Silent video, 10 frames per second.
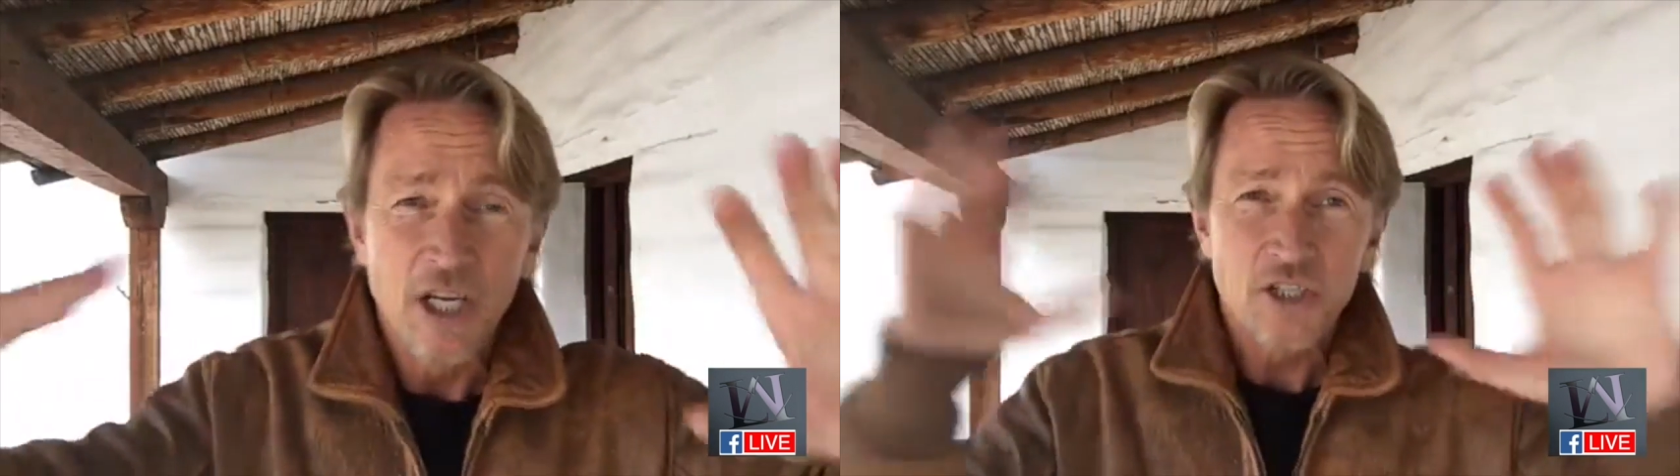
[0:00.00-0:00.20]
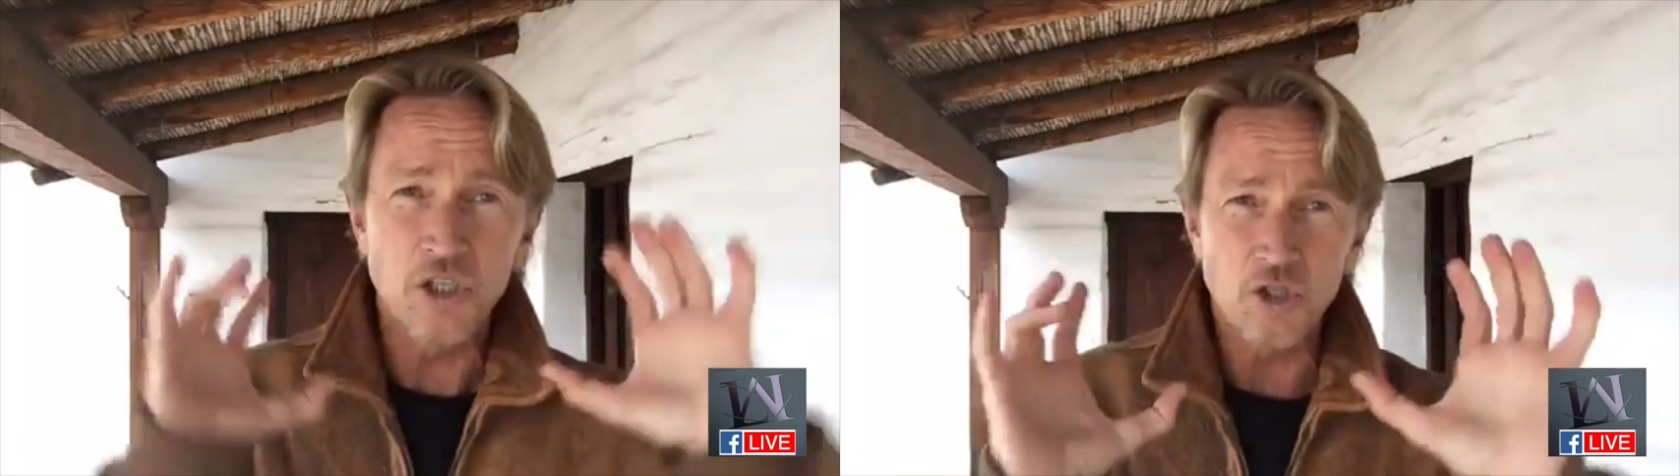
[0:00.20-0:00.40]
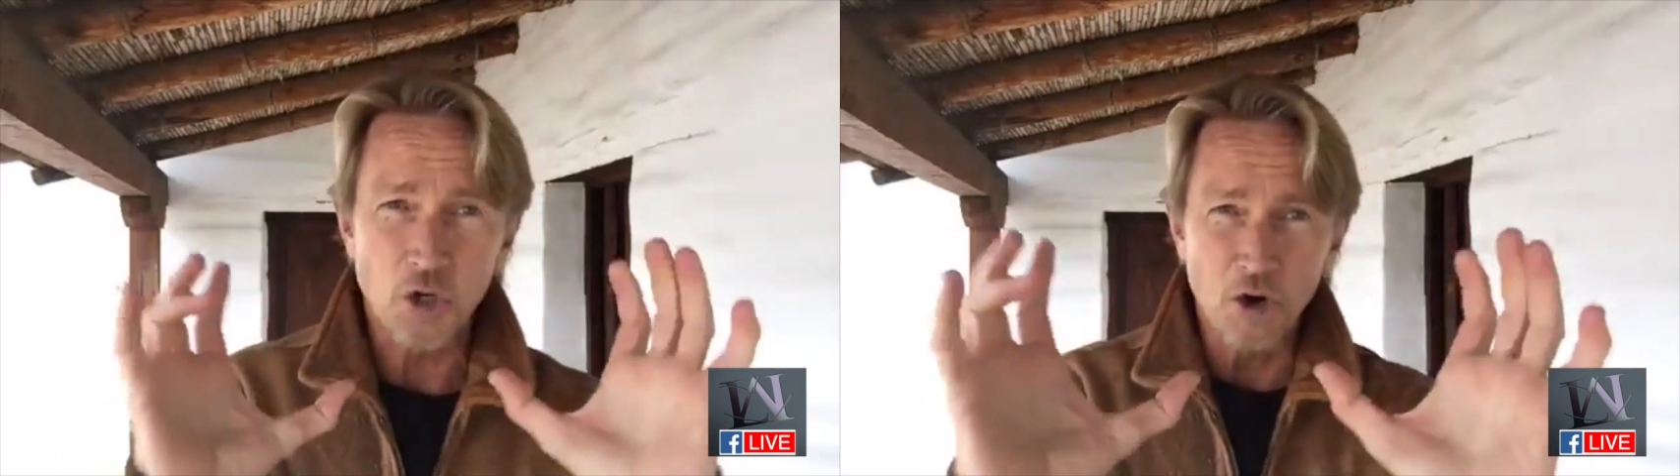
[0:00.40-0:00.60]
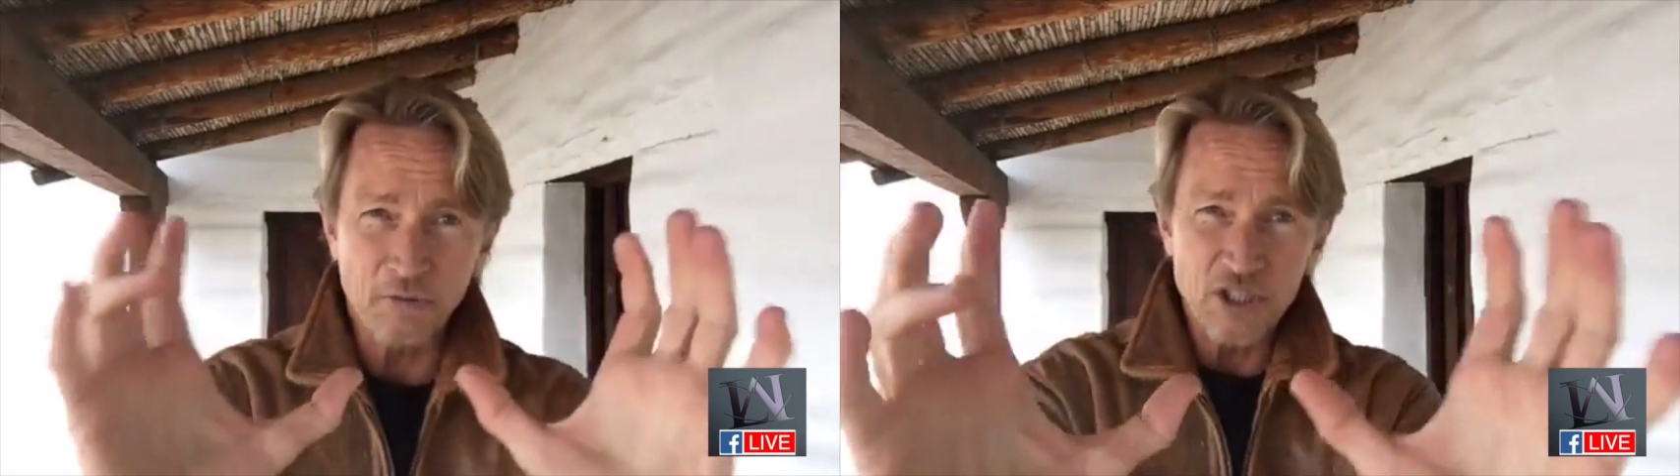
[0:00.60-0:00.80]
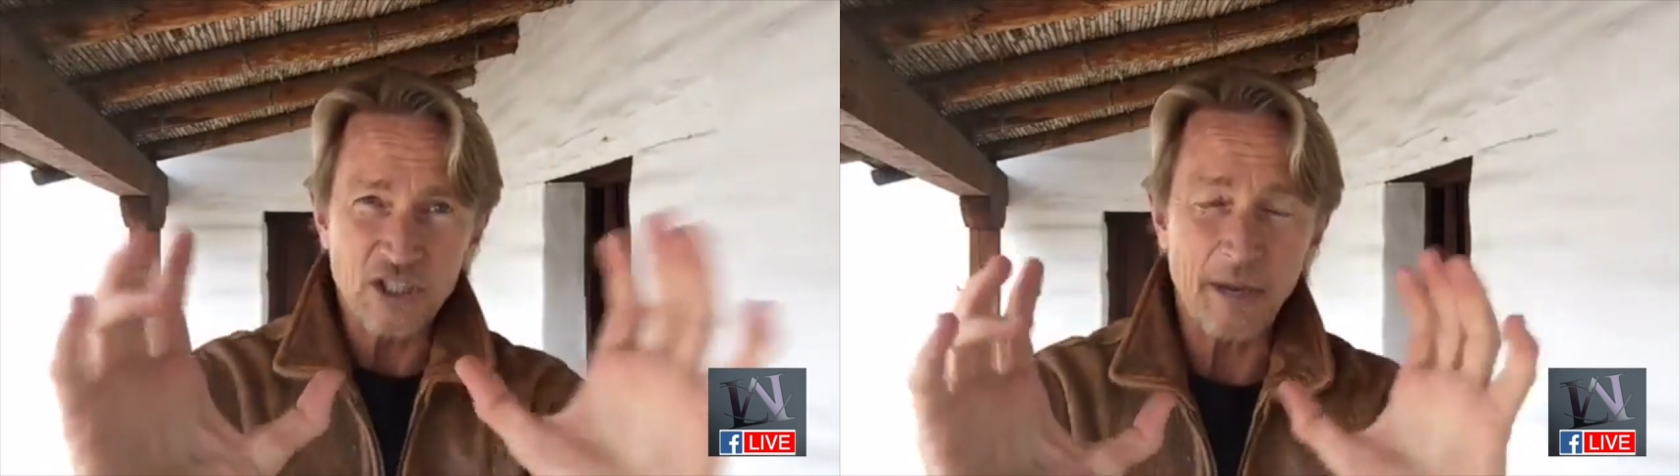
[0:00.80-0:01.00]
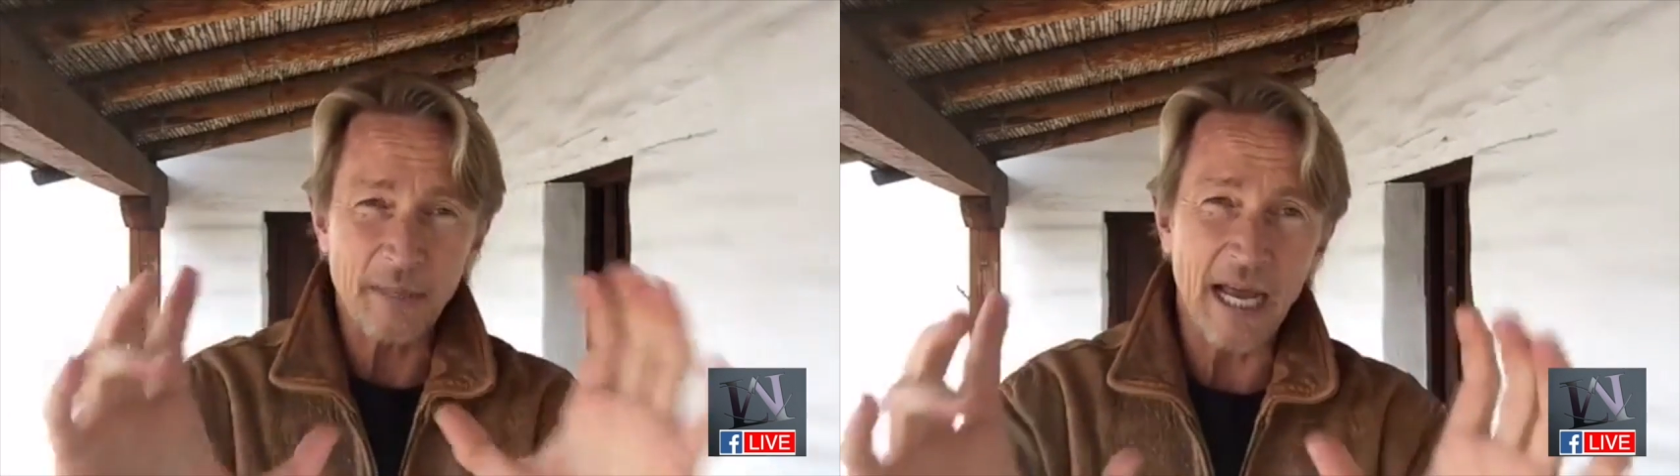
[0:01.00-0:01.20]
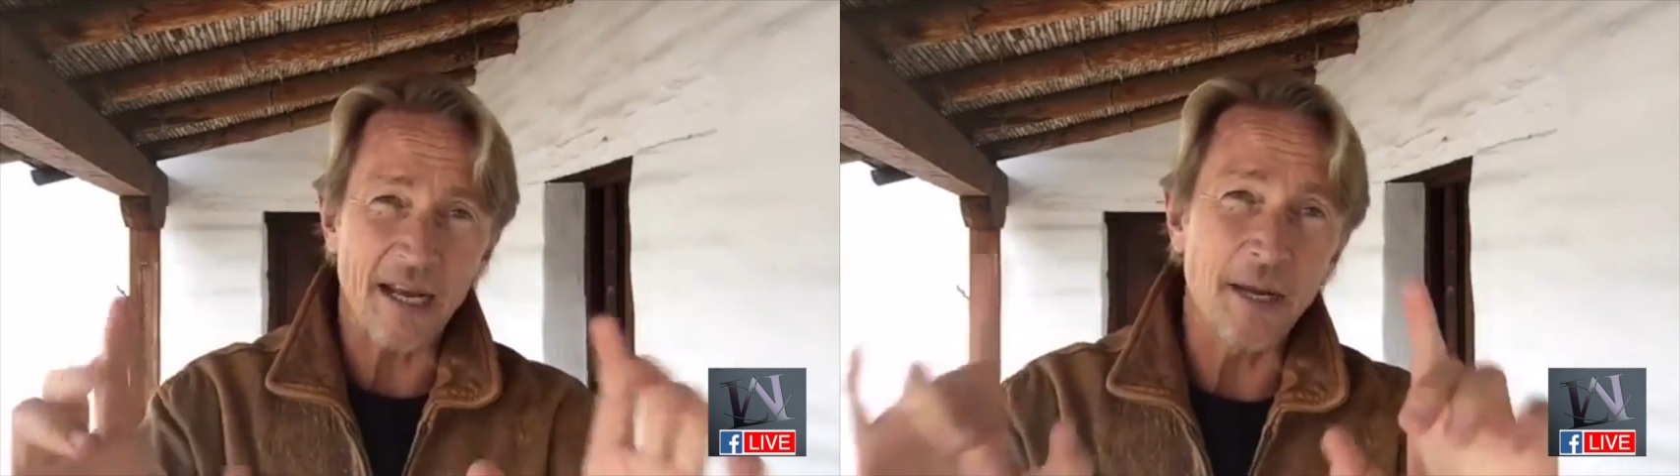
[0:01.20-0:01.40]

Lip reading: So the trophy's coming out,